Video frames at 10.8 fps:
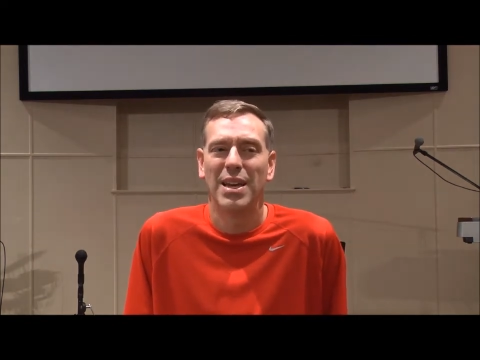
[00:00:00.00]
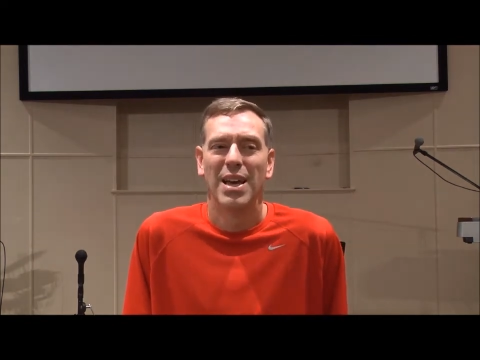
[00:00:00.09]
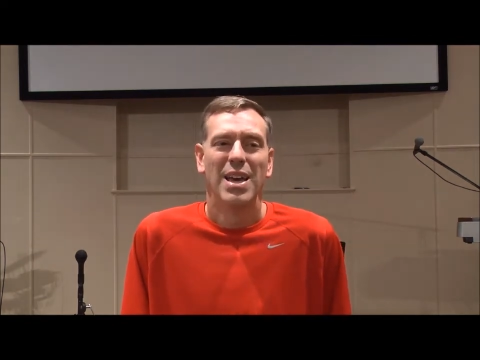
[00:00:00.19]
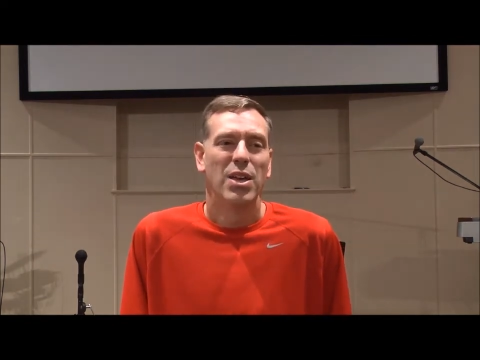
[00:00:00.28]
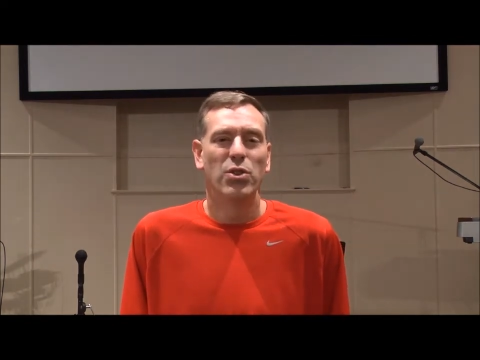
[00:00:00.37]
And
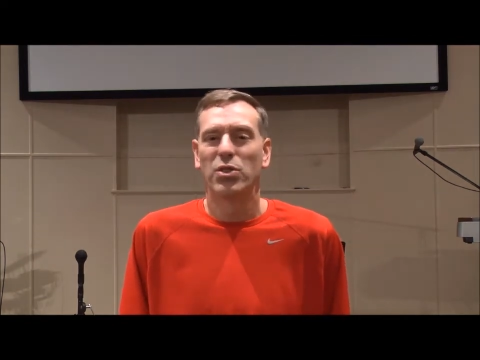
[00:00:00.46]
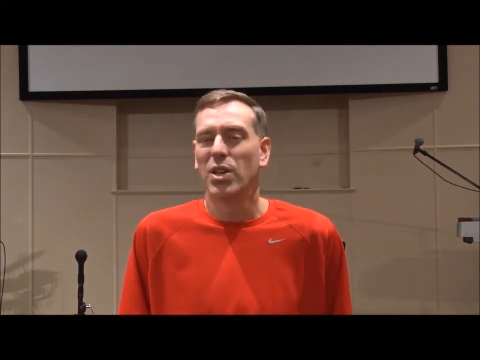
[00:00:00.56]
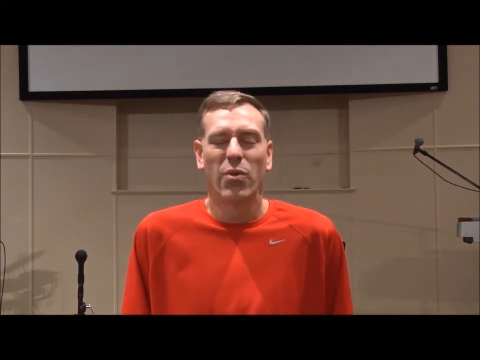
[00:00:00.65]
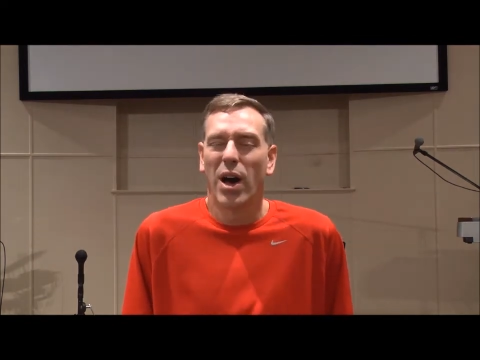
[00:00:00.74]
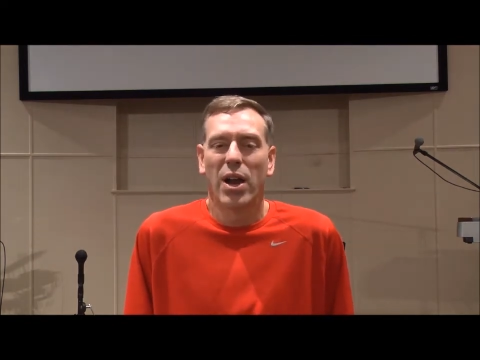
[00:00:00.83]
you just
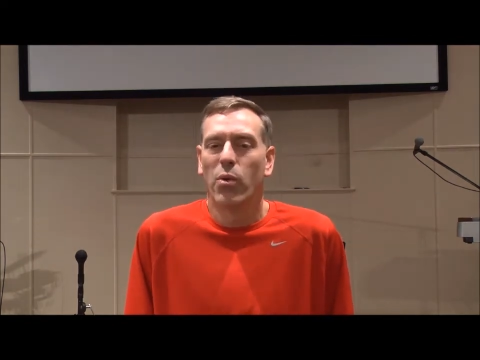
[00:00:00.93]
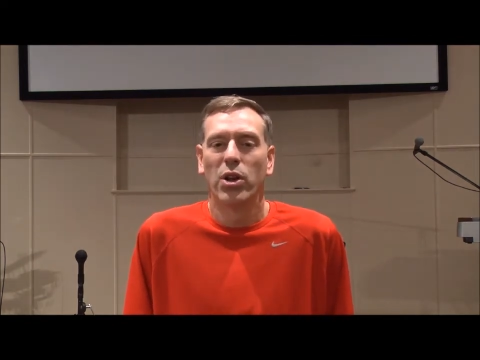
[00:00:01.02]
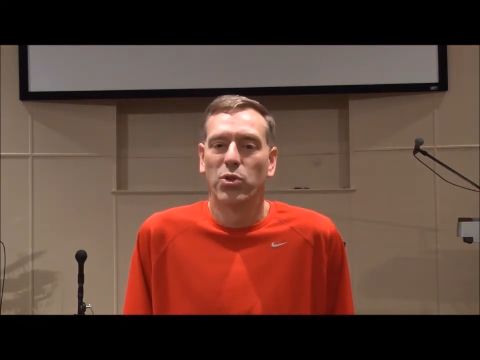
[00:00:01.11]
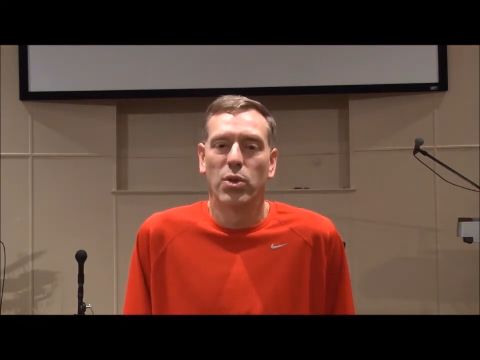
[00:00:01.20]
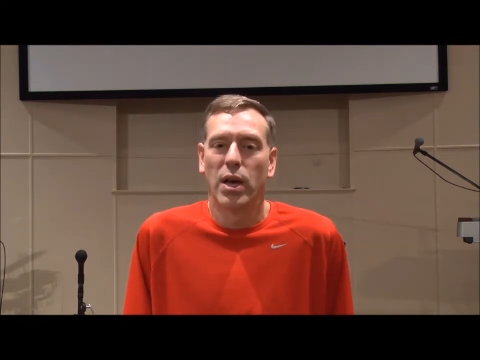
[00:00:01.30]
say, well, I don't
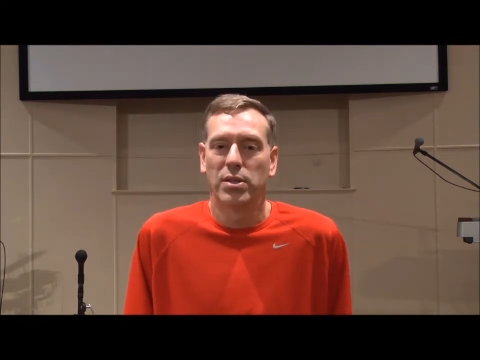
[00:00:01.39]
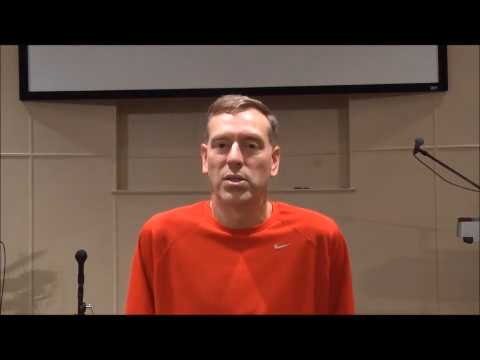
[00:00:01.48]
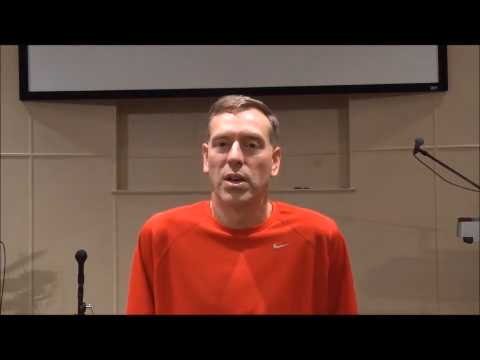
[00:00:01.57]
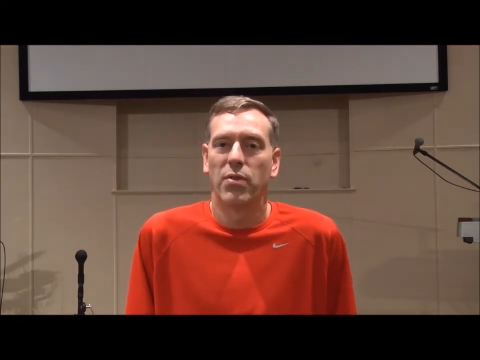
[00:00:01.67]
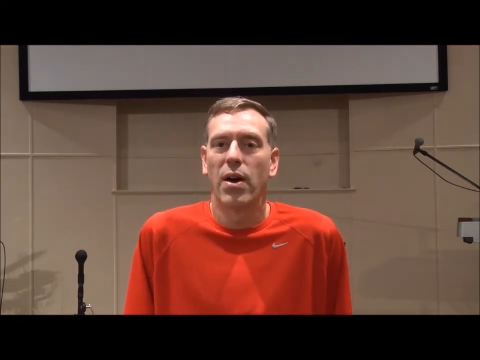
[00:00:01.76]
want to do that
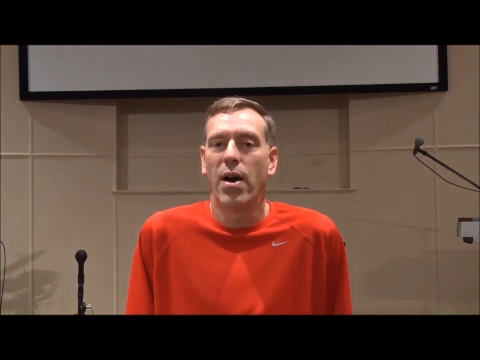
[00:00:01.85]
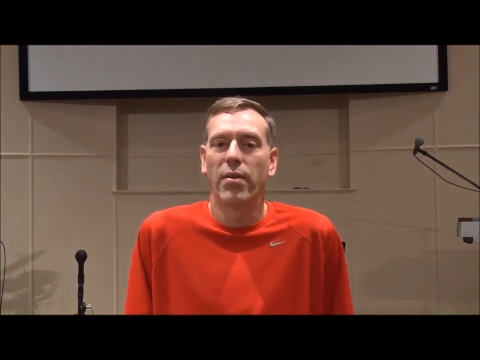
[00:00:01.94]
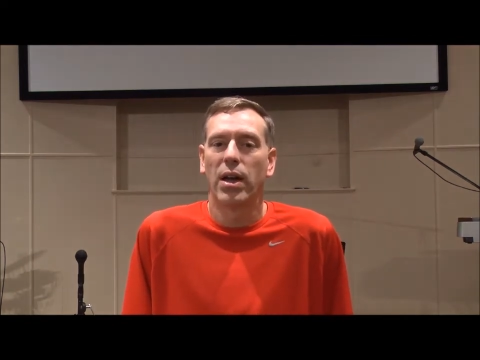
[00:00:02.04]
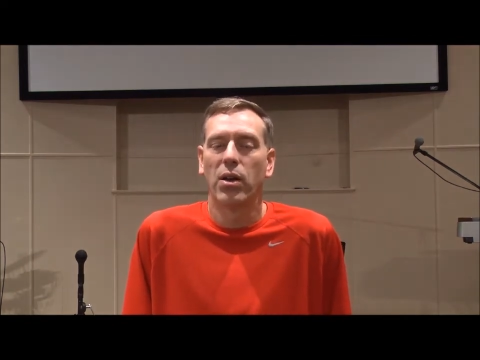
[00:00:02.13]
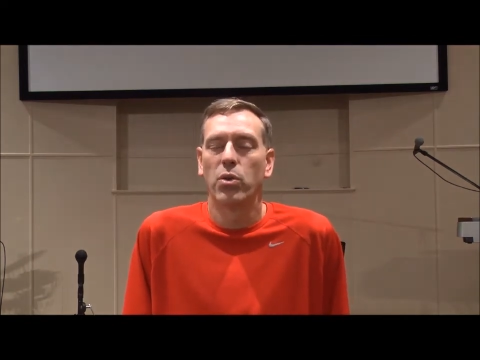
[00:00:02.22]
stuff.
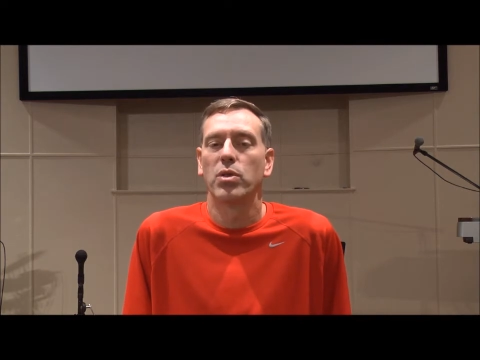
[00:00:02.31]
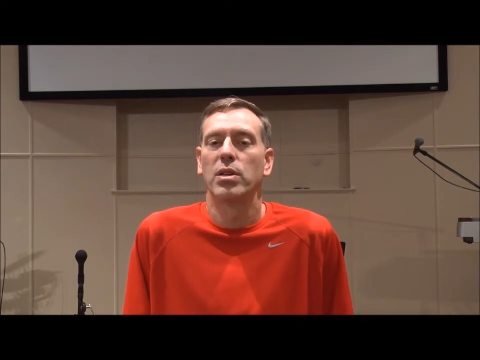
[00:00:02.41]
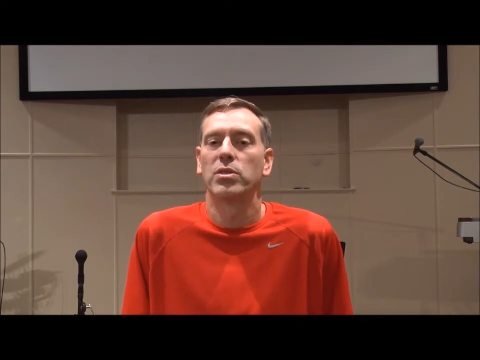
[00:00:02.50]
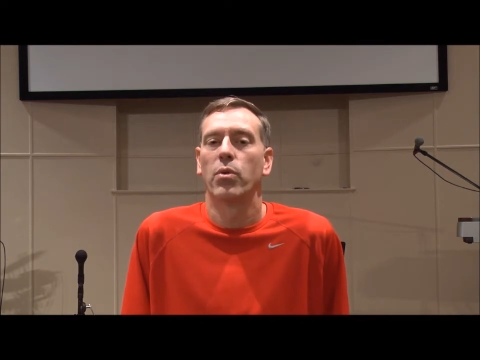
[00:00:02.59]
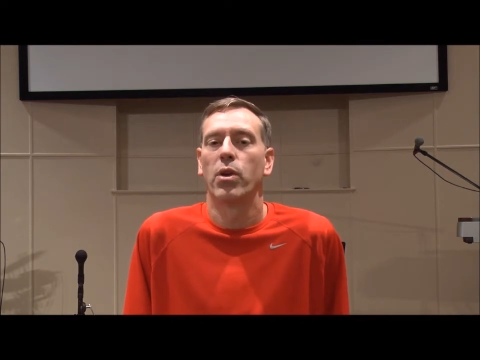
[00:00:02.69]
I've got other
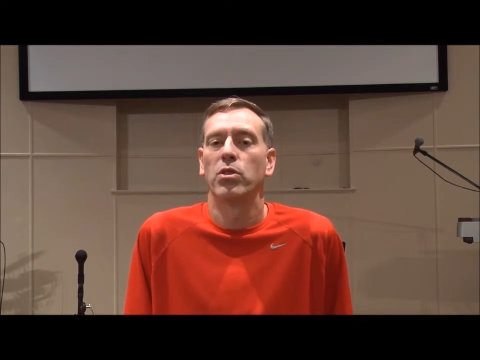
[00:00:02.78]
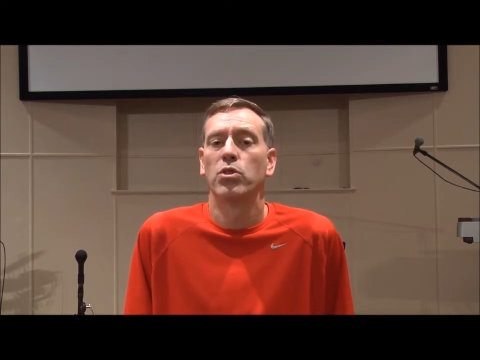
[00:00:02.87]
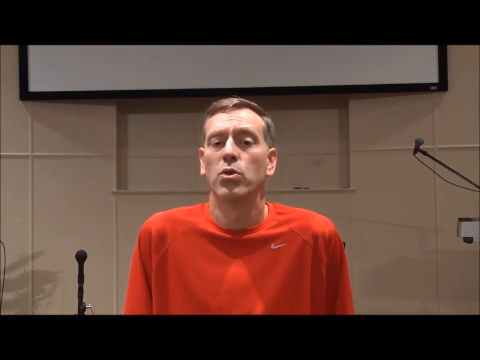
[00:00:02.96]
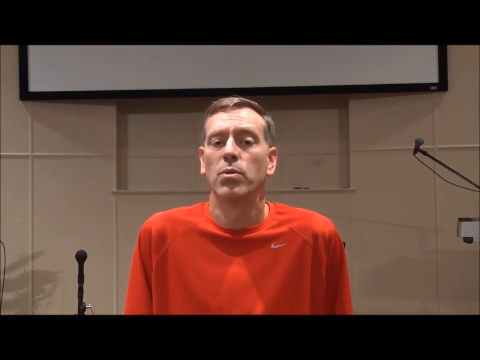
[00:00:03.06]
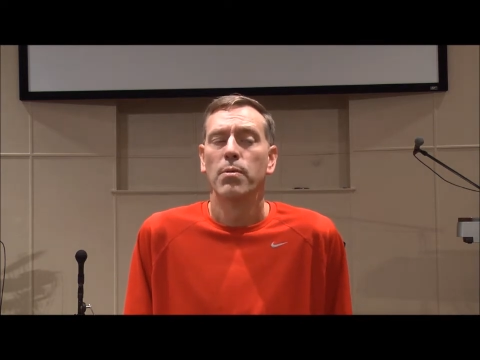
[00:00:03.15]
things I want
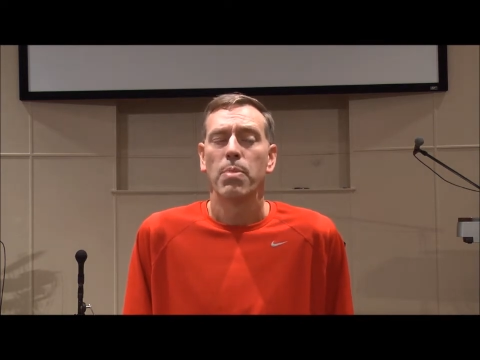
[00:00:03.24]
to do.